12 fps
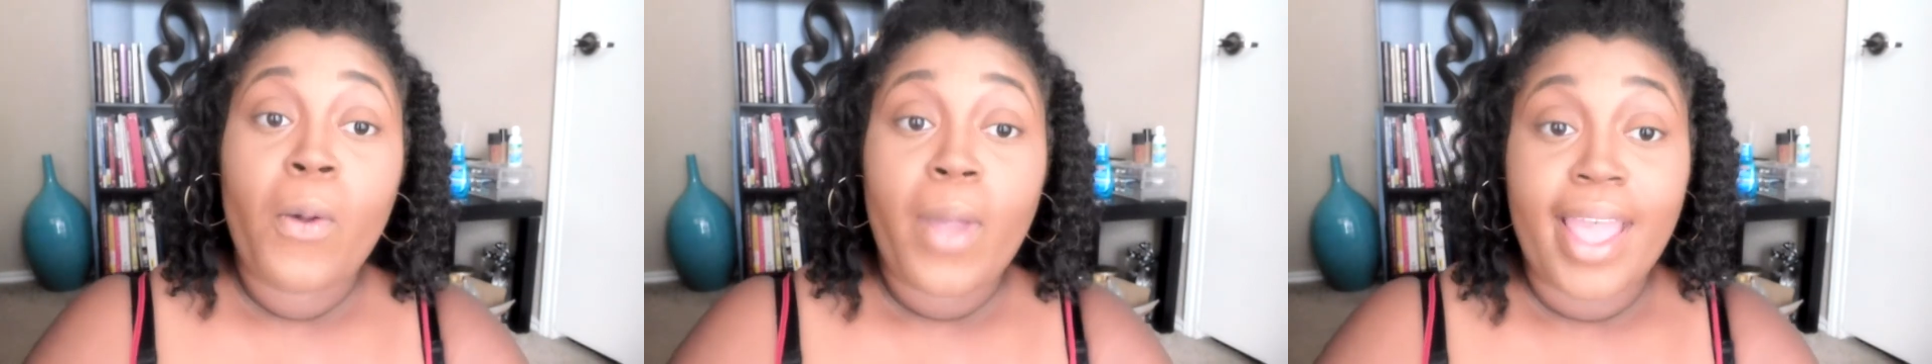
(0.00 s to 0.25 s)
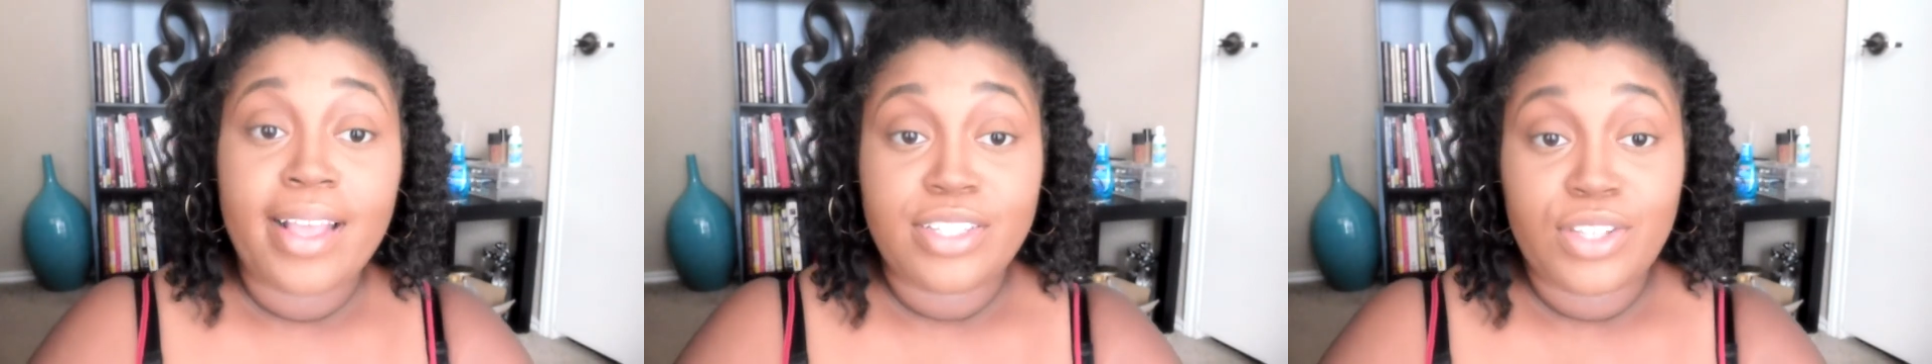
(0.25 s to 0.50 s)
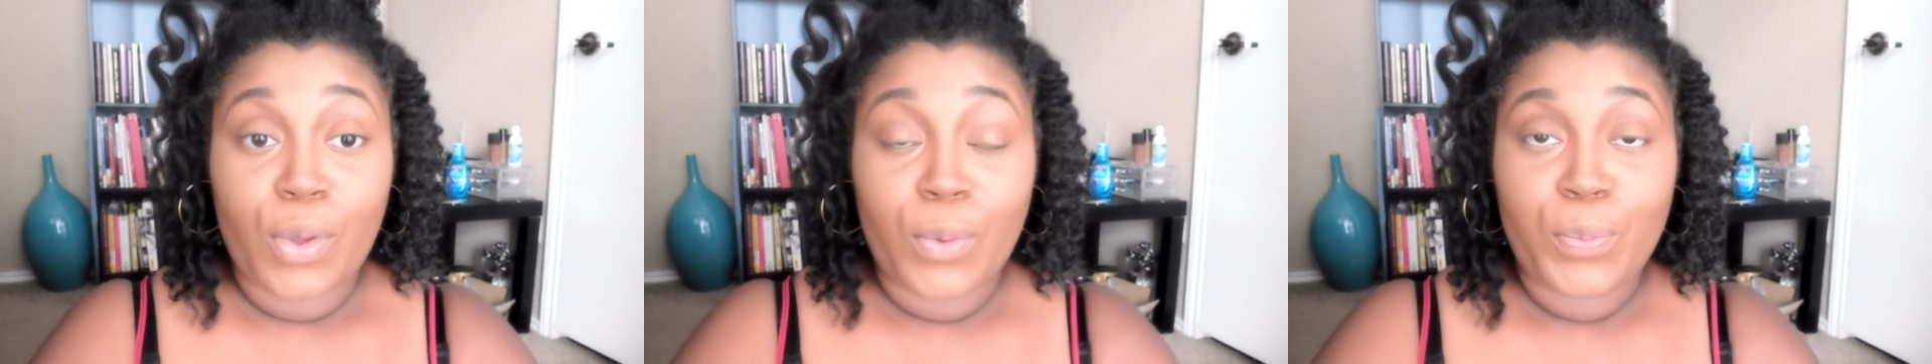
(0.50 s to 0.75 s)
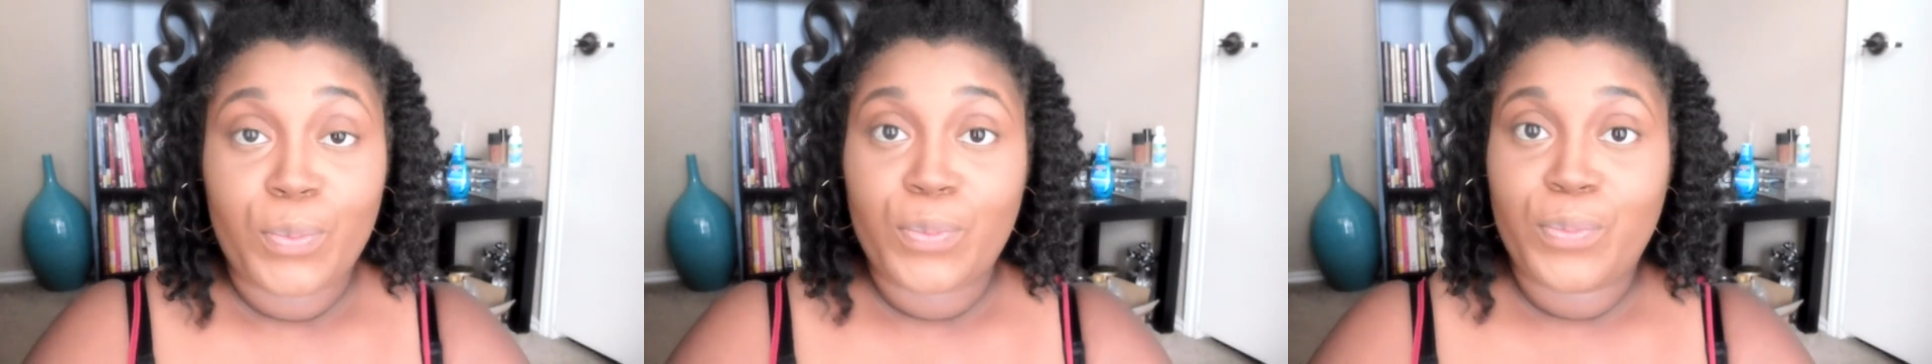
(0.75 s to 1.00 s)
Okay, so
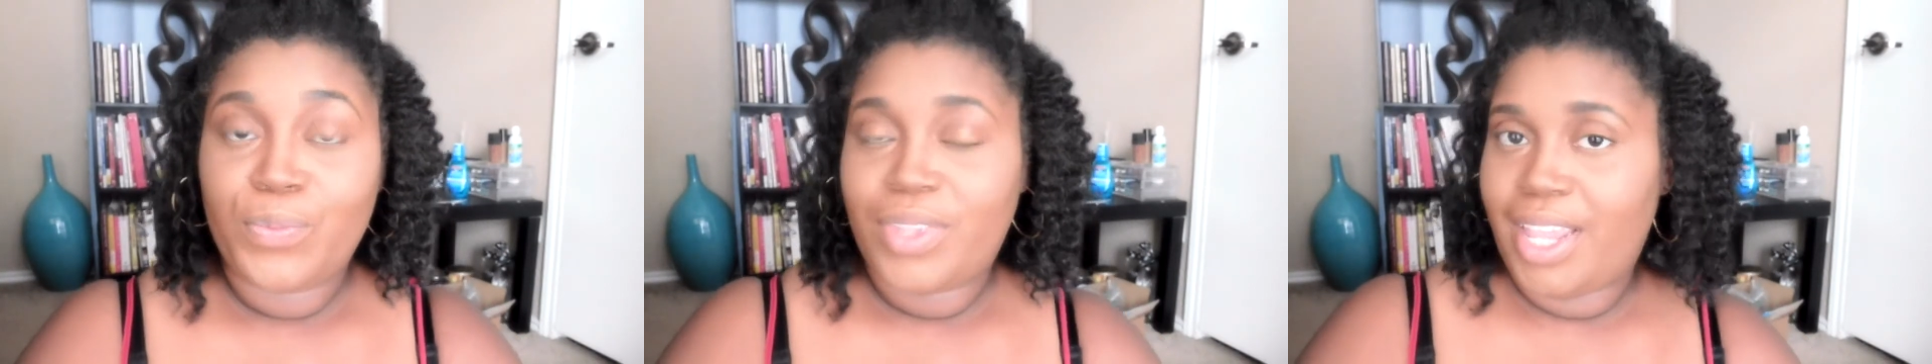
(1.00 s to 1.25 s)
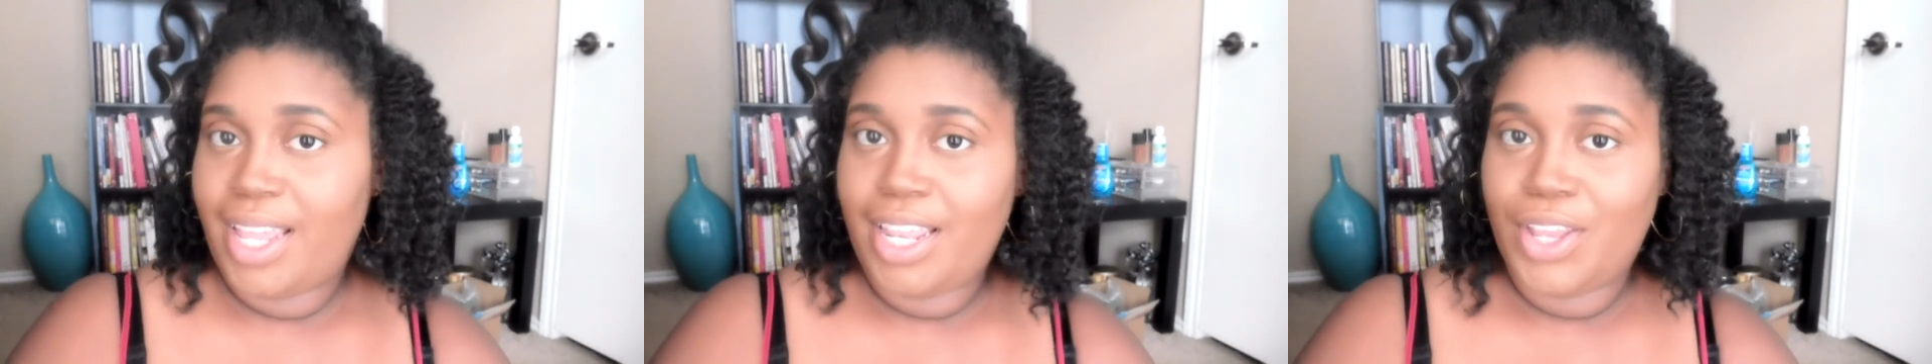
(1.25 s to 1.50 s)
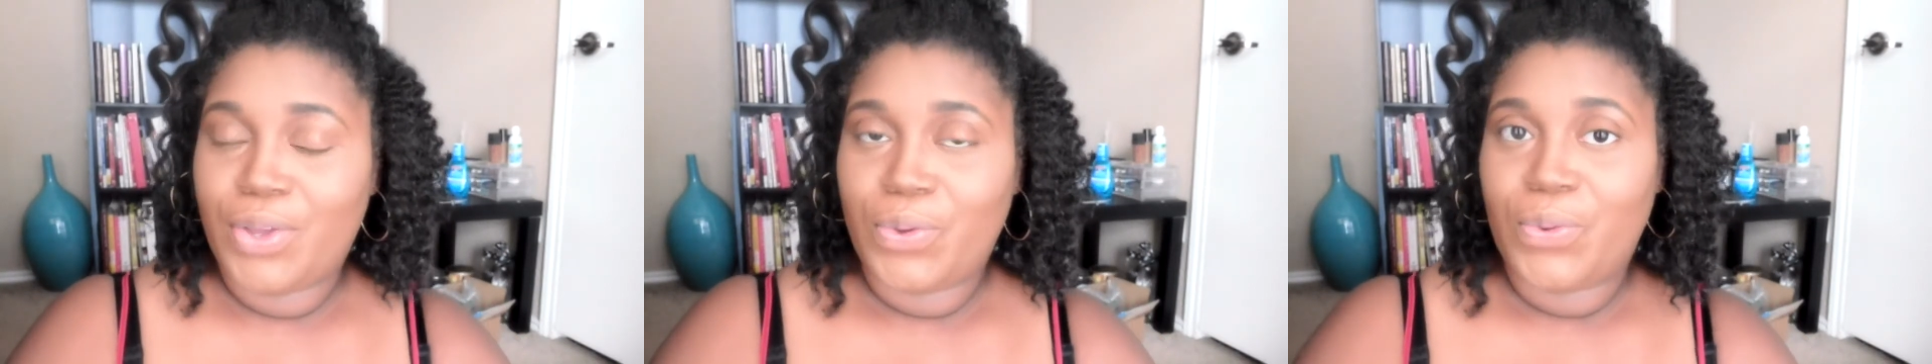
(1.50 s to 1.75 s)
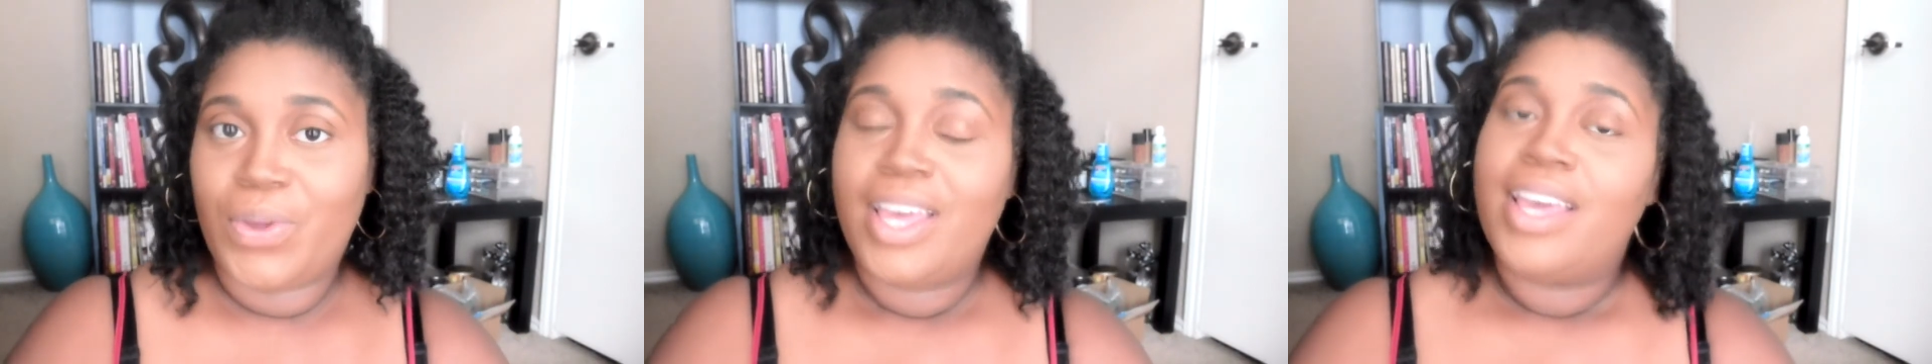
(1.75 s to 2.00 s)

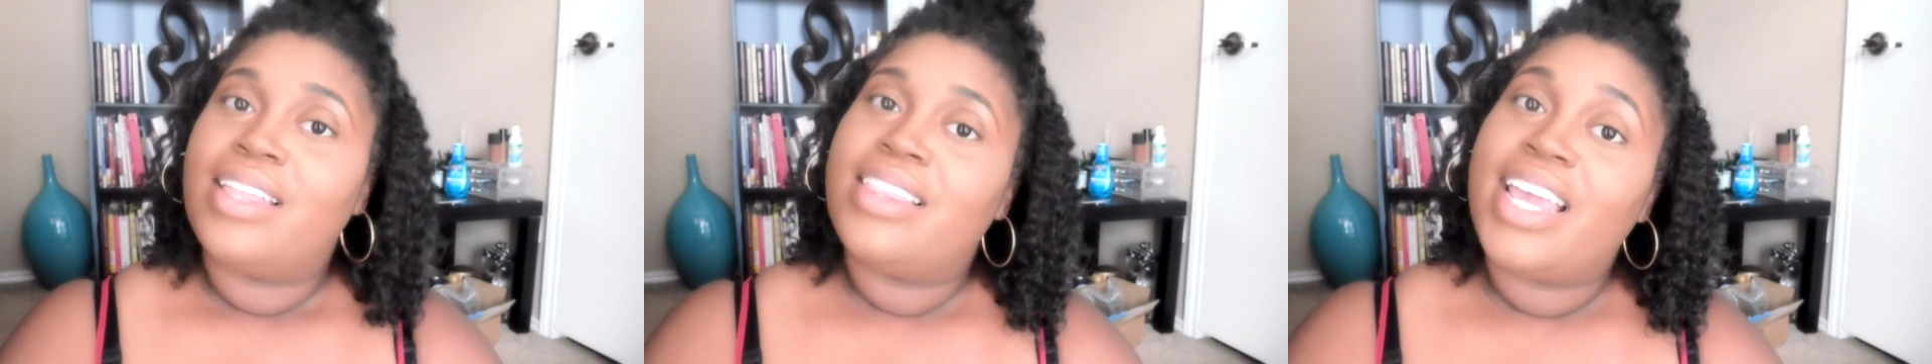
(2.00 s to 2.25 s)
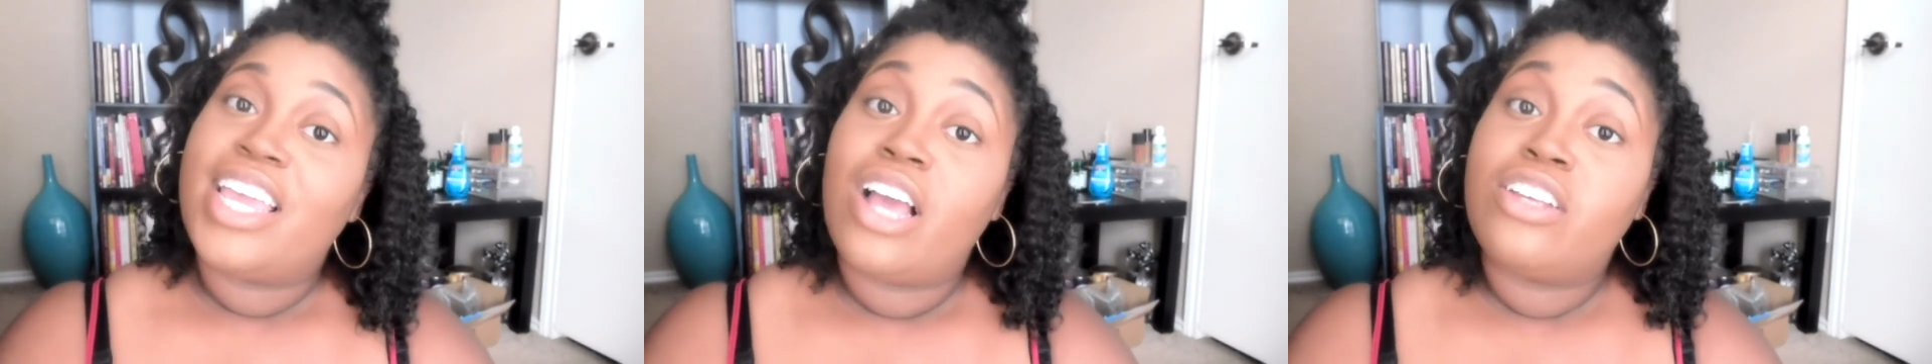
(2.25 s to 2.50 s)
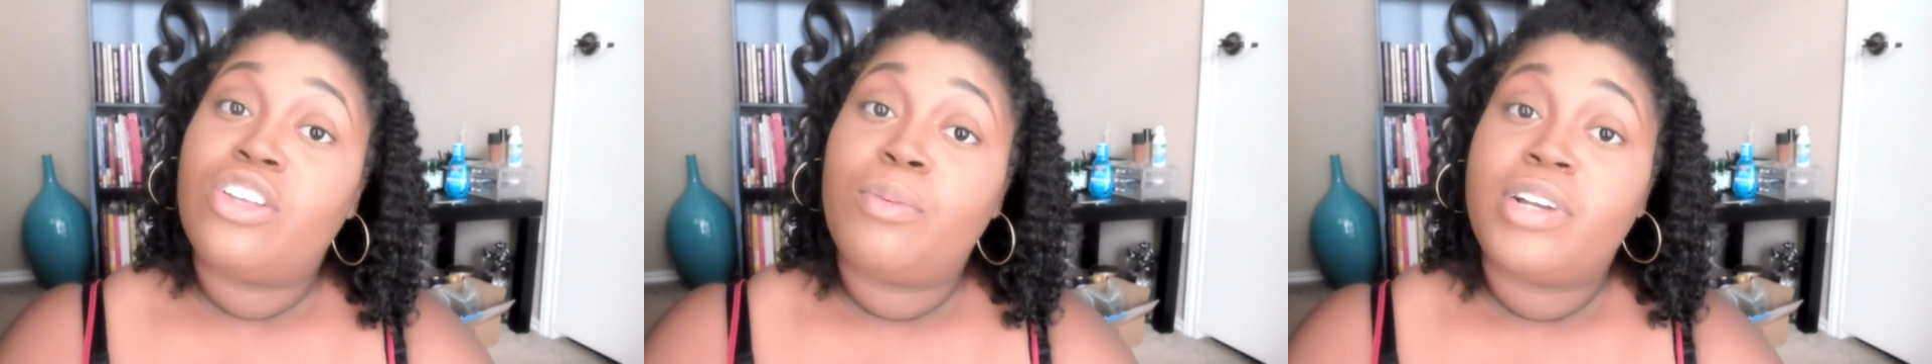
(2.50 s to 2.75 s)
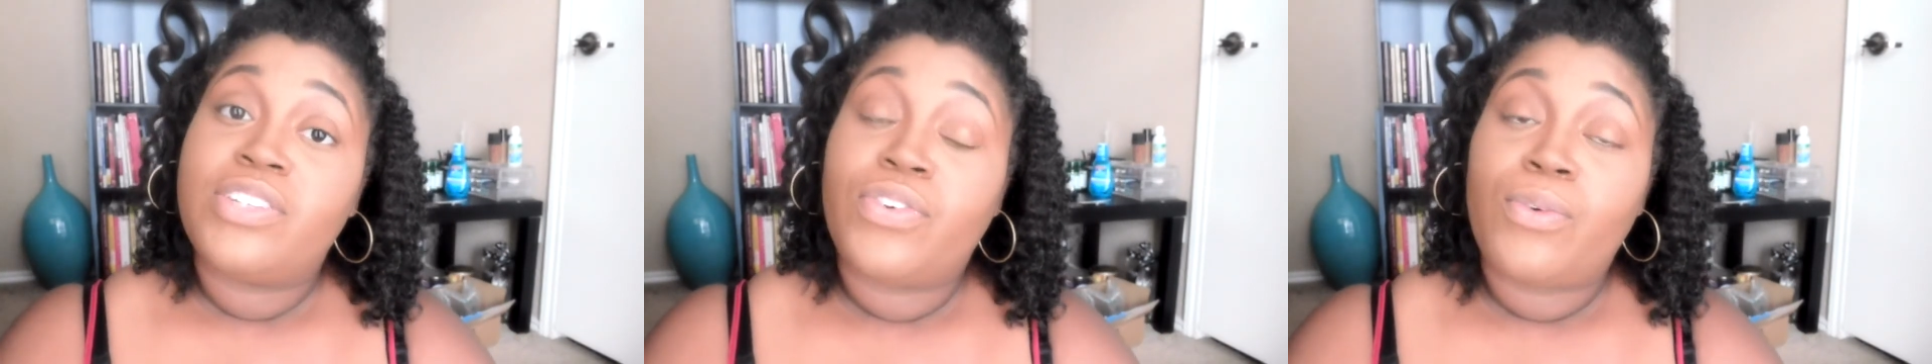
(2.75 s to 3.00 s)
anywho, thank y'all so
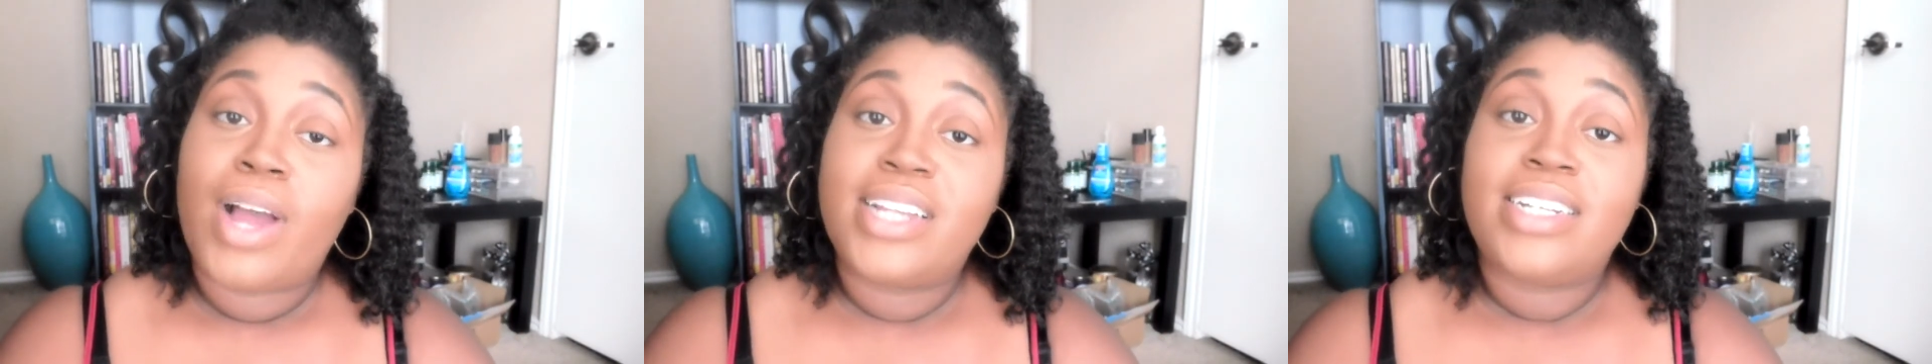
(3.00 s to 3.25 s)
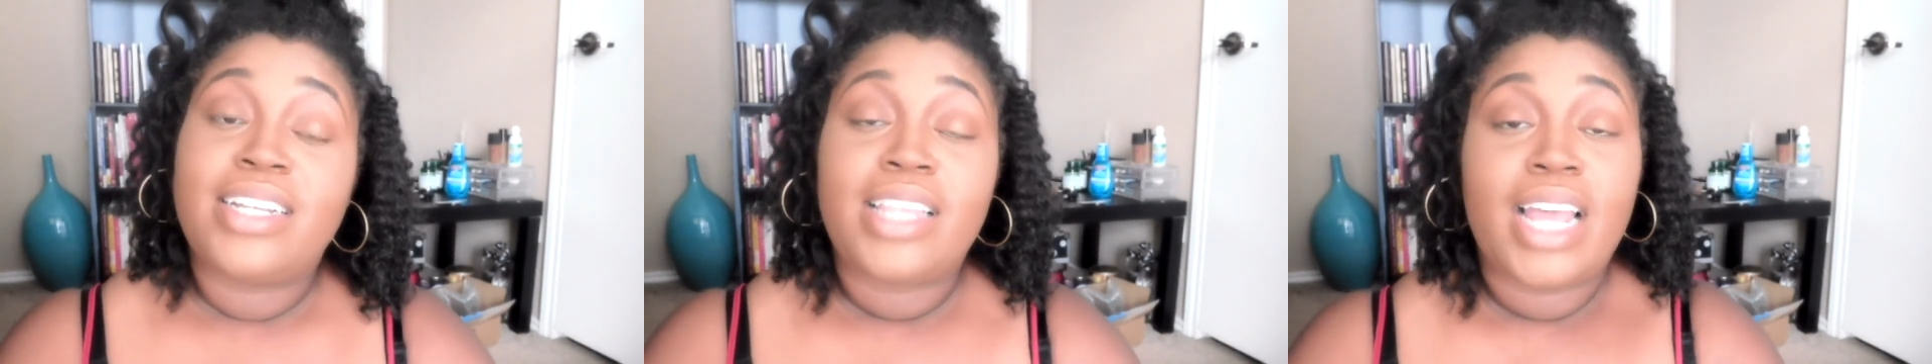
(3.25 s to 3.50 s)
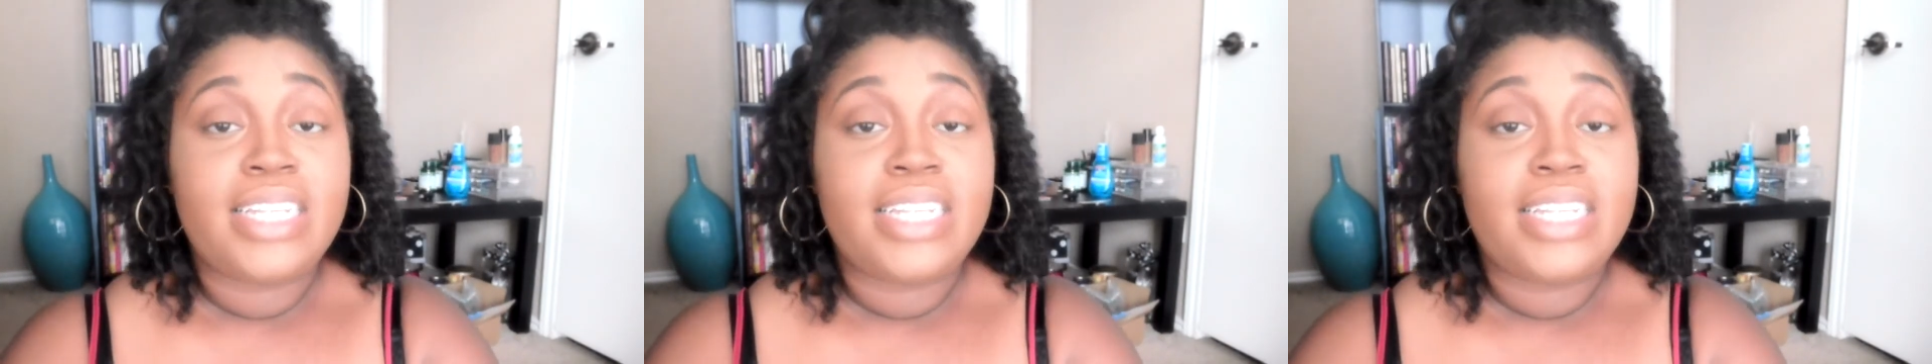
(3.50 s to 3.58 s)
much for watching.